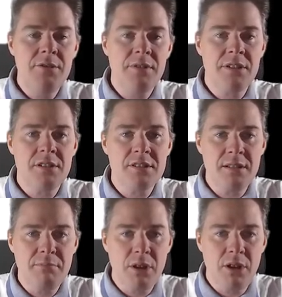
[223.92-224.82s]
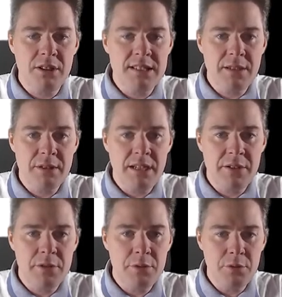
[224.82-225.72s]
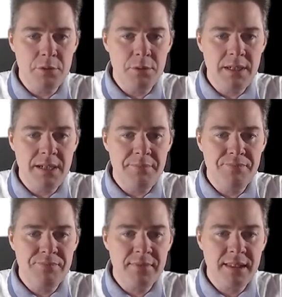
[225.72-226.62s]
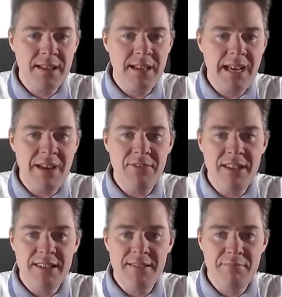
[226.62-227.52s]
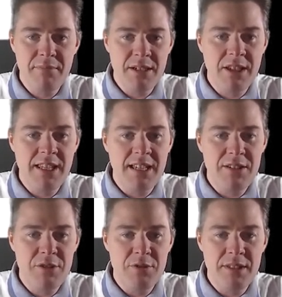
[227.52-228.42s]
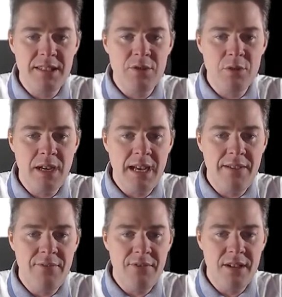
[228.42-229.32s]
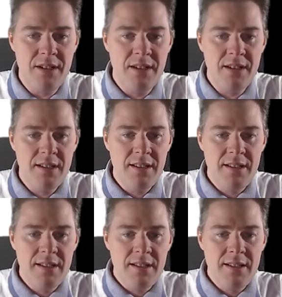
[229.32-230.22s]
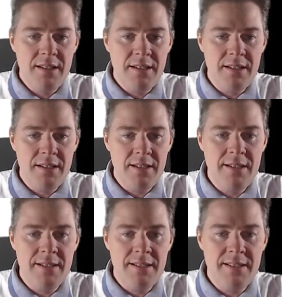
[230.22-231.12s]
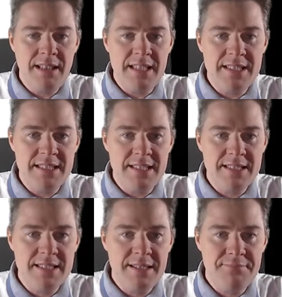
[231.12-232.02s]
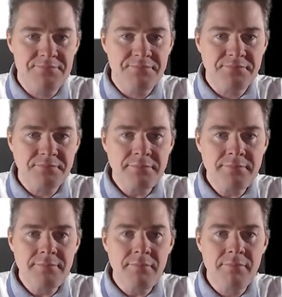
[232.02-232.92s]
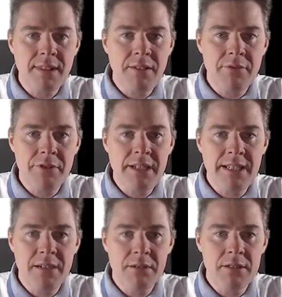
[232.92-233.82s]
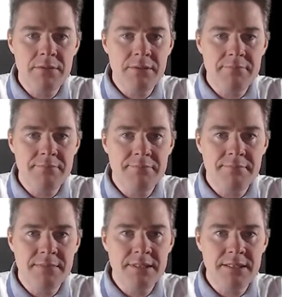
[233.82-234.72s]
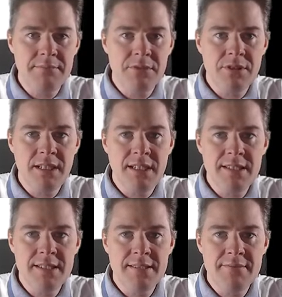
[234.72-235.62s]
there are some blogs out there who um, have it, but again, you need to have a, uh, a uh, license. Free download, CM Trace.